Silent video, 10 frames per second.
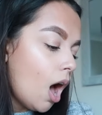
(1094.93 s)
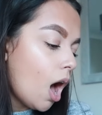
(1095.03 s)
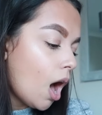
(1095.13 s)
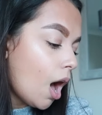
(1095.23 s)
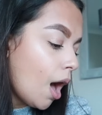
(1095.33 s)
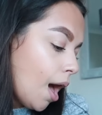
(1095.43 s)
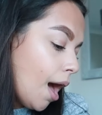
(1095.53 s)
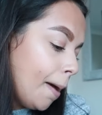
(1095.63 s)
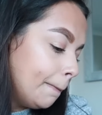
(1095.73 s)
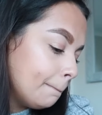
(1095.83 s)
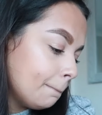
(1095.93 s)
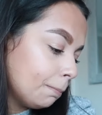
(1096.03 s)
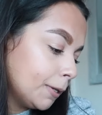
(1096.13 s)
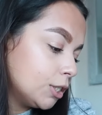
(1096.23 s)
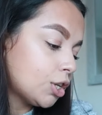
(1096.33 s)

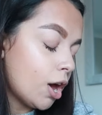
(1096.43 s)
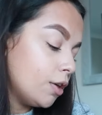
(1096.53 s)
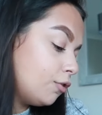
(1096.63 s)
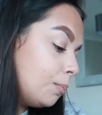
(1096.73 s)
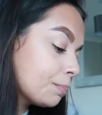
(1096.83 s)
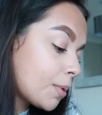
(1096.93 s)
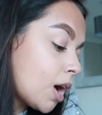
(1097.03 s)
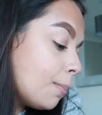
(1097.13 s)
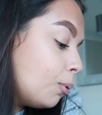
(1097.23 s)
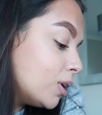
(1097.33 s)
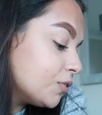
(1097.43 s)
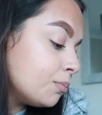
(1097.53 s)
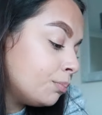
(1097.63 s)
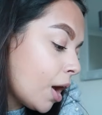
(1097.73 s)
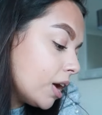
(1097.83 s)
um, so for a couple ones
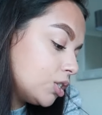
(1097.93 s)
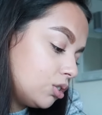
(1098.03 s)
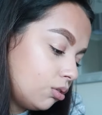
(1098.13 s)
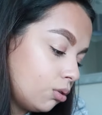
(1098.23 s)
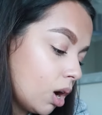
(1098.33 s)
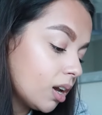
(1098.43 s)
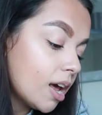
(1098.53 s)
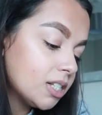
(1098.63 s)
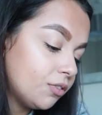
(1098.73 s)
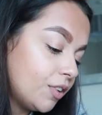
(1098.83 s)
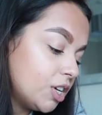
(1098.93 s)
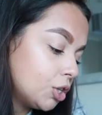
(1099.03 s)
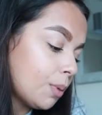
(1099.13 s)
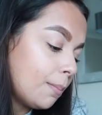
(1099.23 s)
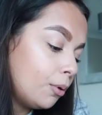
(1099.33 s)
from personal, I'd like to
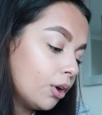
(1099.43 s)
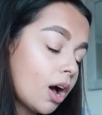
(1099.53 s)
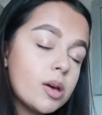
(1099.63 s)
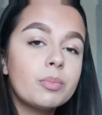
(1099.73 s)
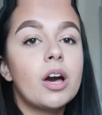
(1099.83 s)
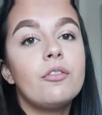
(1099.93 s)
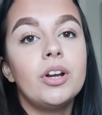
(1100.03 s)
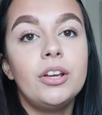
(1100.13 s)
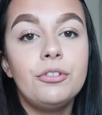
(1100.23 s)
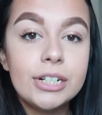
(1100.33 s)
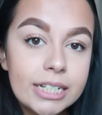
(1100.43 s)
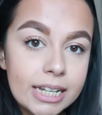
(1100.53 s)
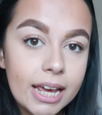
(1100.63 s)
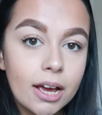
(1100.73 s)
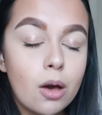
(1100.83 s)
finish my book I'm currently
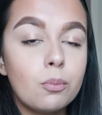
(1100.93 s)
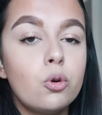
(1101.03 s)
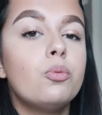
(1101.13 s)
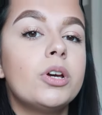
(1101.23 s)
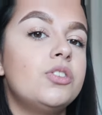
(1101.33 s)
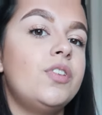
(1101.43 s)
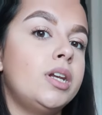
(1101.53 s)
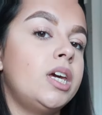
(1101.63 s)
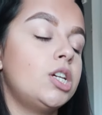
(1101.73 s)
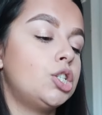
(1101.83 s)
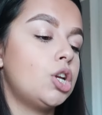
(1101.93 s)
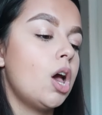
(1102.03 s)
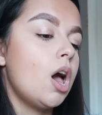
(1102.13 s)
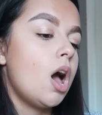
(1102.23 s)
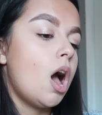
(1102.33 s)
reading. I'm almost finished.
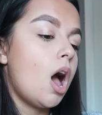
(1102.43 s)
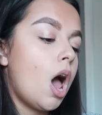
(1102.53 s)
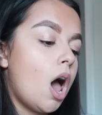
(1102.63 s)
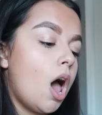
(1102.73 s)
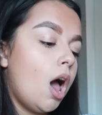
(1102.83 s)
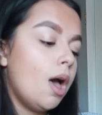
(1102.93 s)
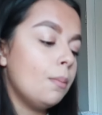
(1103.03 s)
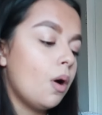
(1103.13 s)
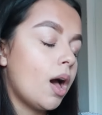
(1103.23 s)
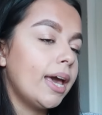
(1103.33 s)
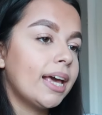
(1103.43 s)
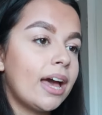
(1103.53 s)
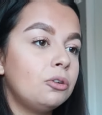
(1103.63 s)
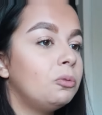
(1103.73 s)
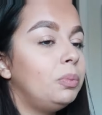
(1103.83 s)
Um, I
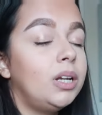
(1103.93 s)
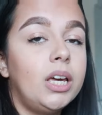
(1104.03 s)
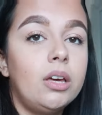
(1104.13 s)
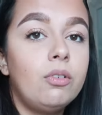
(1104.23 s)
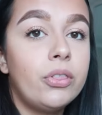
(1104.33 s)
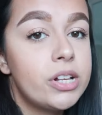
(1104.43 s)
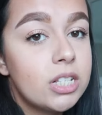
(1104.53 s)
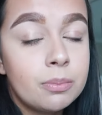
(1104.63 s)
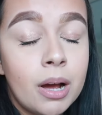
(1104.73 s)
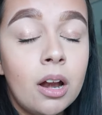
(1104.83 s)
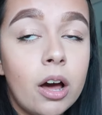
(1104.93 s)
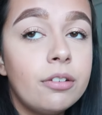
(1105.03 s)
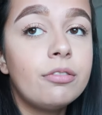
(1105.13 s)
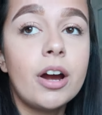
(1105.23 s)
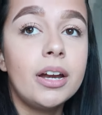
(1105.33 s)
cannot believe this is my
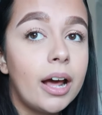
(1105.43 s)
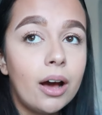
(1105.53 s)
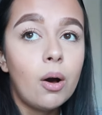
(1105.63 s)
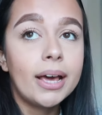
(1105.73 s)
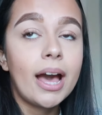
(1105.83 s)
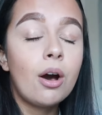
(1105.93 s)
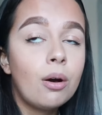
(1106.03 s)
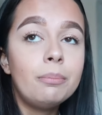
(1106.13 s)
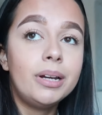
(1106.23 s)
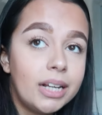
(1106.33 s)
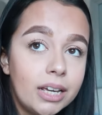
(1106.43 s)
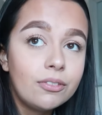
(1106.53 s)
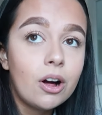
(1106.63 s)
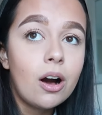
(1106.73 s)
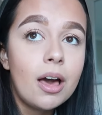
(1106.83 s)
life right now. I can't
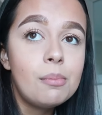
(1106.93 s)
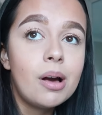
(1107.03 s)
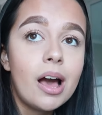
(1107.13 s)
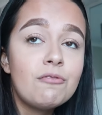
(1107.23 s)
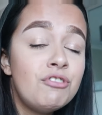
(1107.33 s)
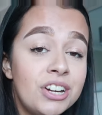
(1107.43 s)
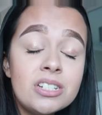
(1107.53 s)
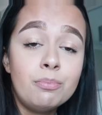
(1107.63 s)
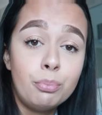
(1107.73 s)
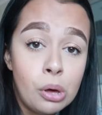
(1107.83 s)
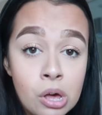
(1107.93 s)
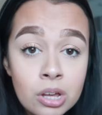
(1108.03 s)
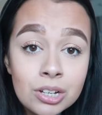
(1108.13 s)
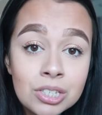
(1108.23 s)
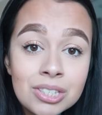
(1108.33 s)
believe that I'm reading
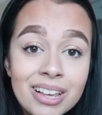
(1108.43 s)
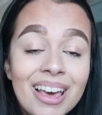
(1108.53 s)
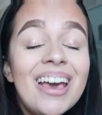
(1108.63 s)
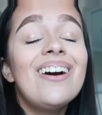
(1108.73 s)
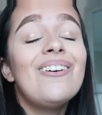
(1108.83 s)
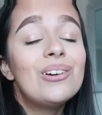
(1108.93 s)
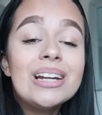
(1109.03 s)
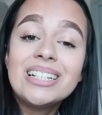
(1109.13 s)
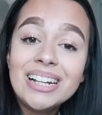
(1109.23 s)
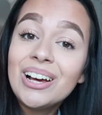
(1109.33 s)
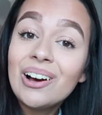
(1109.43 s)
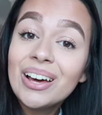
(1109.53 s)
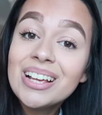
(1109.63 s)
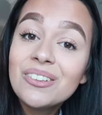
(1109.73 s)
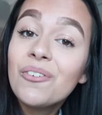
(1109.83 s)
books honestly
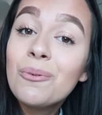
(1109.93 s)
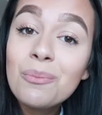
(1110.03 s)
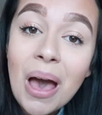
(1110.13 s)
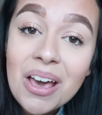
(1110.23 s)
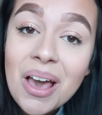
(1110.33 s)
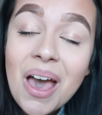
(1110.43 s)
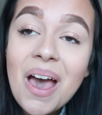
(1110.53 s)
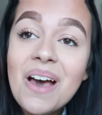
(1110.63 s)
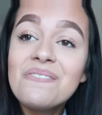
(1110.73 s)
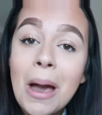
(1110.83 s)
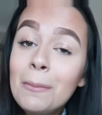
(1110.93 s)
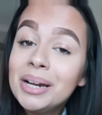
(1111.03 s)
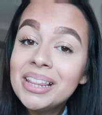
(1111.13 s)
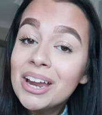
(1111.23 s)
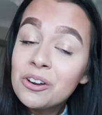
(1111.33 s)
guys for my
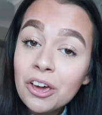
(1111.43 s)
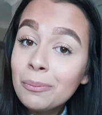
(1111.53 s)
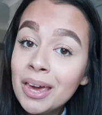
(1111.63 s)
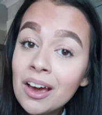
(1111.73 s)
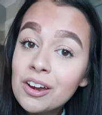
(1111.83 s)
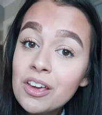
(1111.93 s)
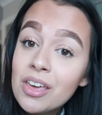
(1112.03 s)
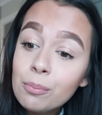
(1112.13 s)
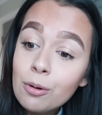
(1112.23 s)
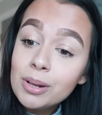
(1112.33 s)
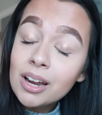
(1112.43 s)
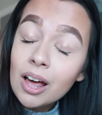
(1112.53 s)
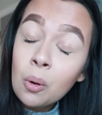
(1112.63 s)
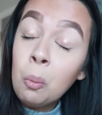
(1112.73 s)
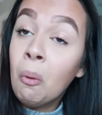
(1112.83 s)
family that know me i know they're probably
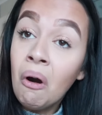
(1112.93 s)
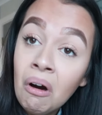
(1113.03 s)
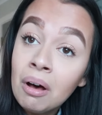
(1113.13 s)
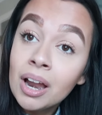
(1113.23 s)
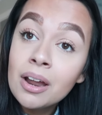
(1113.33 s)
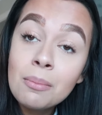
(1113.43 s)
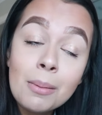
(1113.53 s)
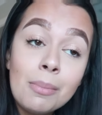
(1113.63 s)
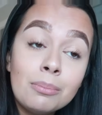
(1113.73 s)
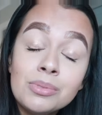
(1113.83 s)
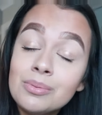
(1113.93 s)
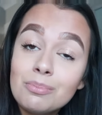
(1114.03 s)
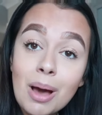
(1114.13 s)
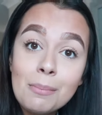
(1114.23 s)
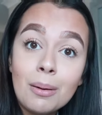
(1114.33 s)
like what i know my mum
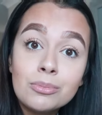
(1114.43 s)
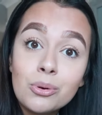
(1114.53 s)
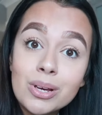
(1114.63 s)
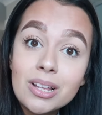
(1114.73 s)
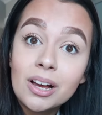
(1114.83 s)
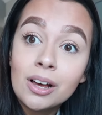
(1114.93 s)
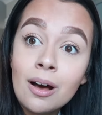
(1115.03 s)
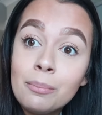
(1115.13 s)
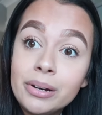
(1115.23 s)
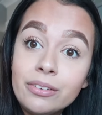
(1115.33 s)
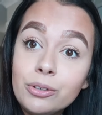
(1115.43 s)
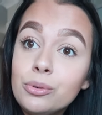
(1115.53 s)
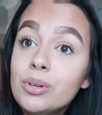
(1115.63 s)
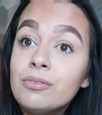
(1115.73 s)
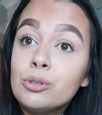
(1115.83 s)
my mum's always like i can't believe
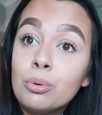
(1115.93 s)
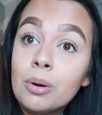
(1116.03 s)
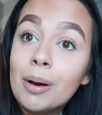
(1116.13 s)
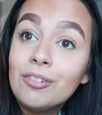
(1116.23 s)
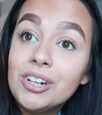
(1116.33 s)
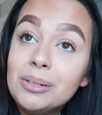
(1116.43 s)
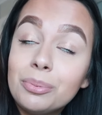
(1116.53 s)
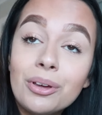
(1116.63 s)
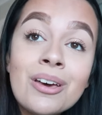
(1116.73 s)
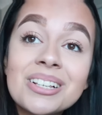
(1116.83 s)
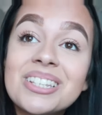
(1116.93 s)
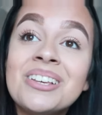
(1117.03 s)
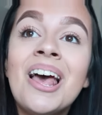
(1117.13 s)
you even talk about reading books